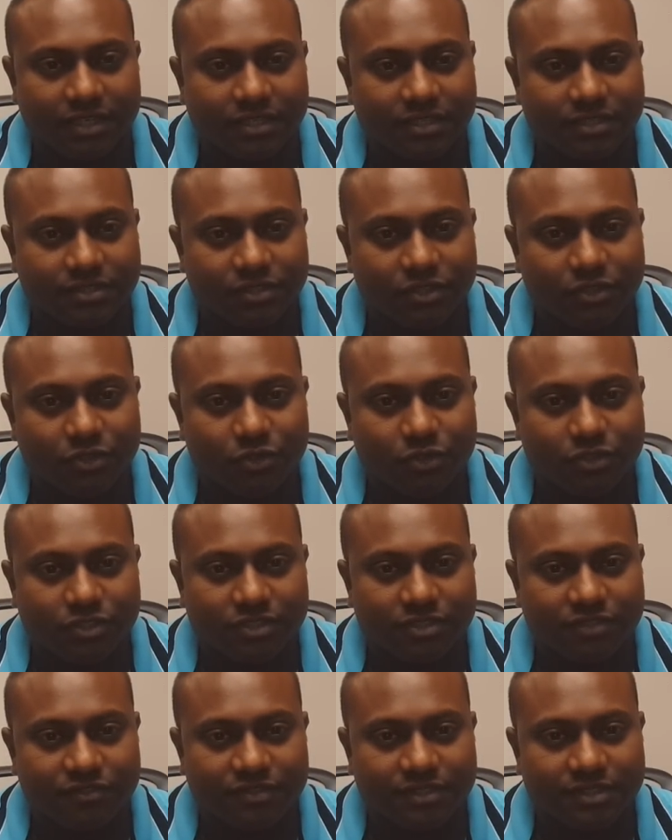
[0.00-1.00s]
There's a
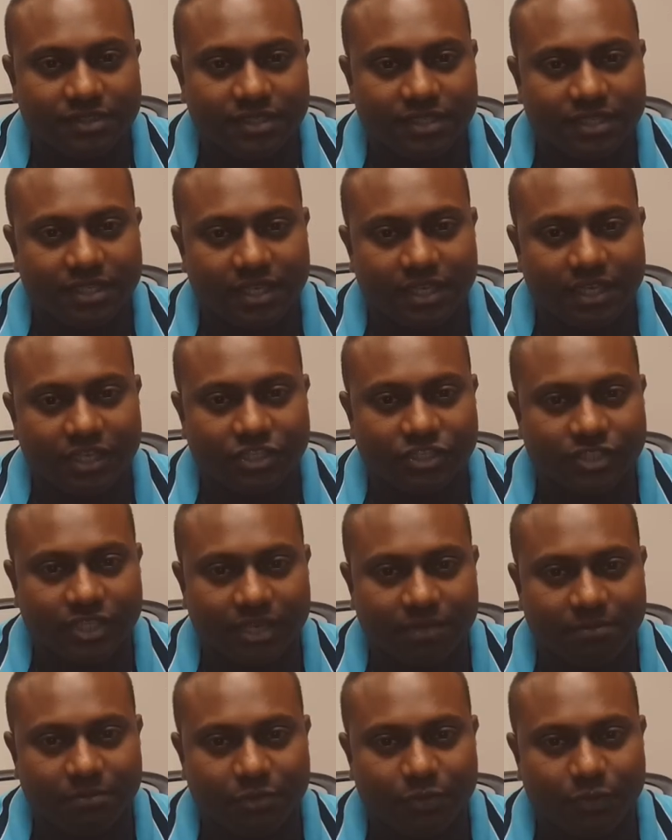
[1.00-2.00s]
huge difference in the age
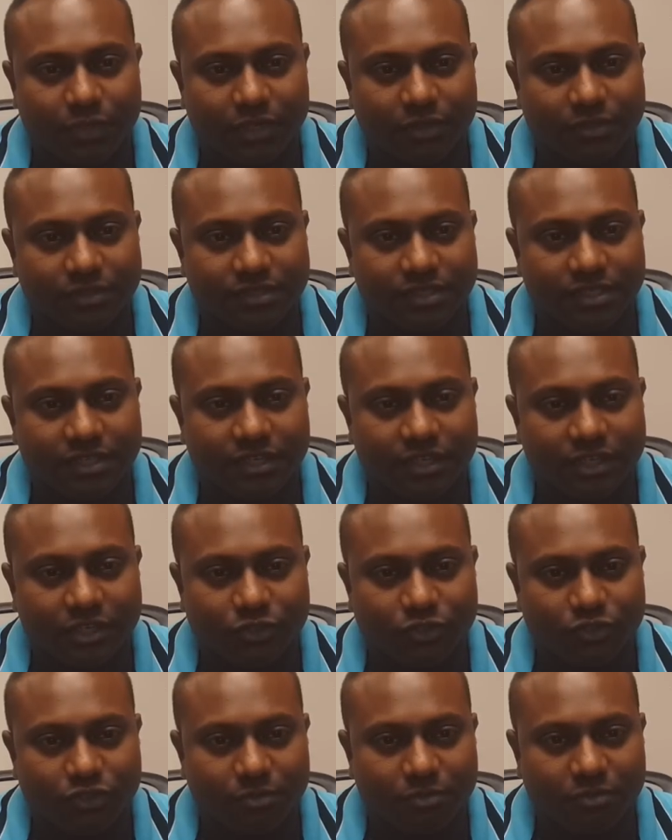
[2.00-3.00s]
gap between our senior and
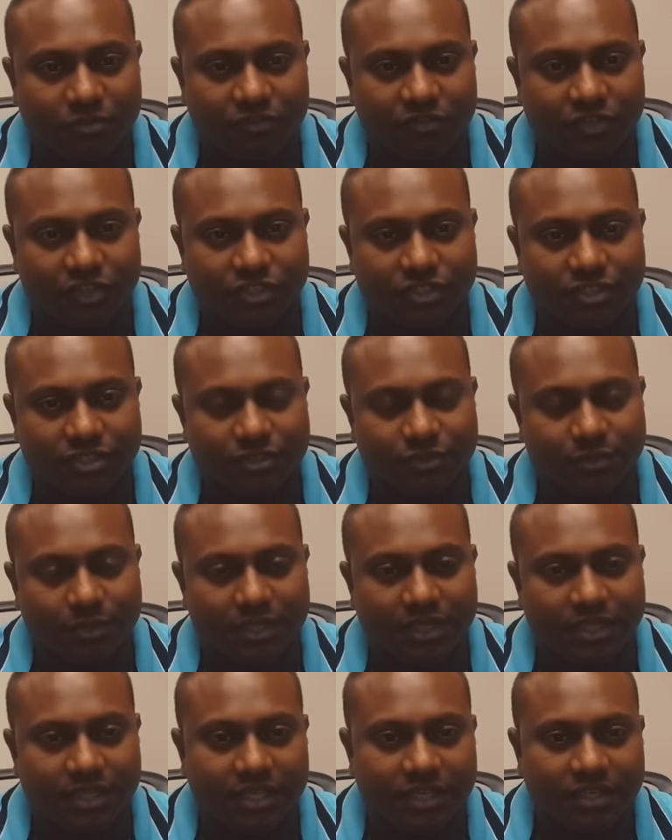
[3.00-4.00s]
junior professionals
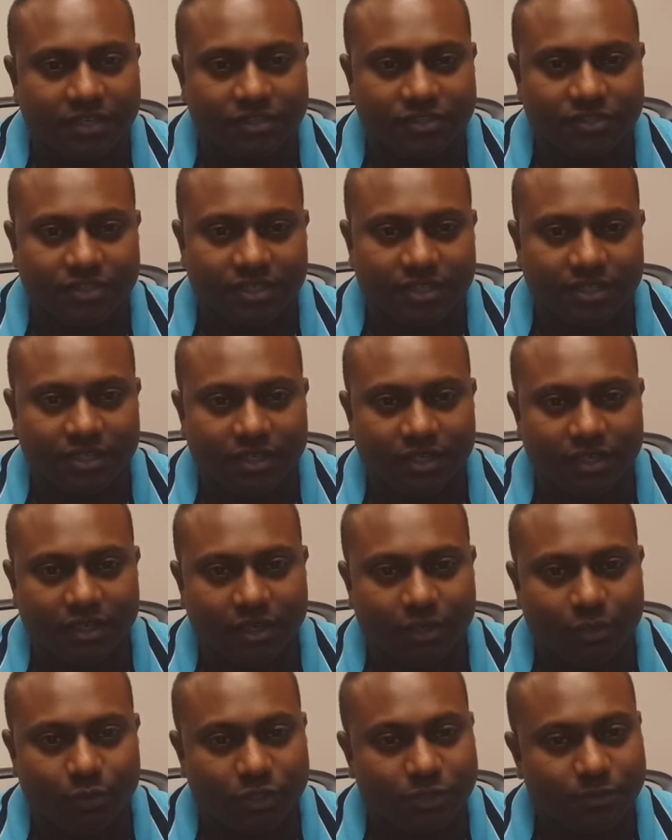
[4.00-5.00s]
within the industry,
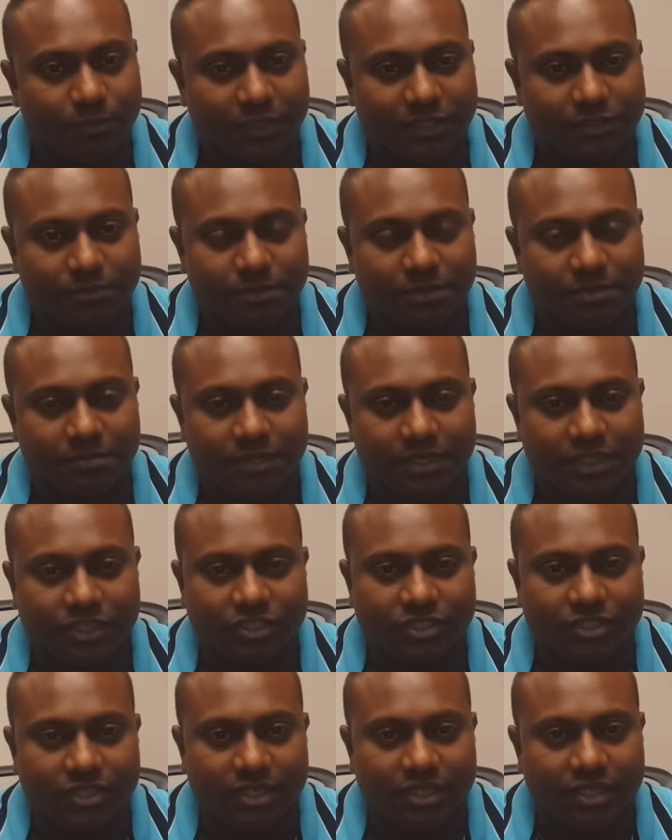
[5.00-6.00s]
which must be
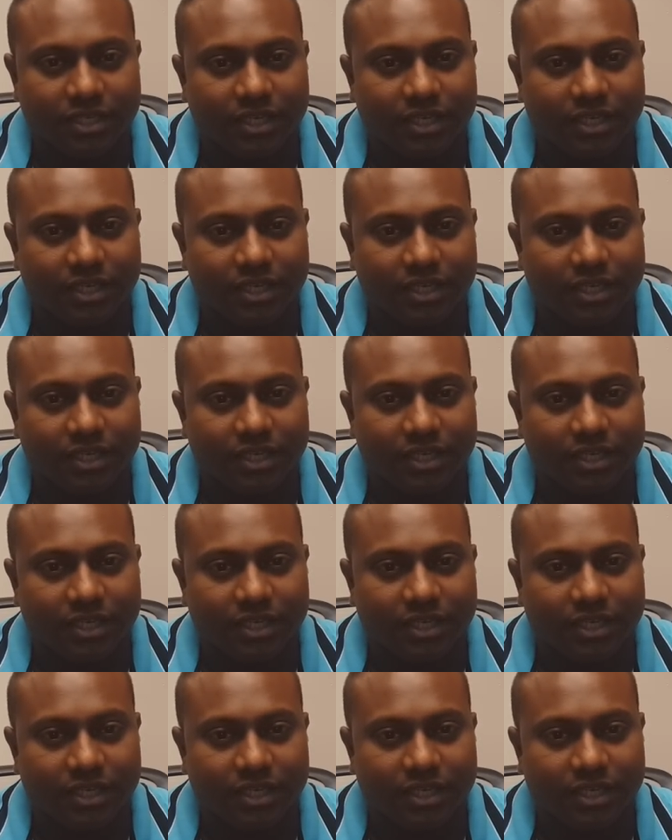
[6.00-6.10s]
bridged.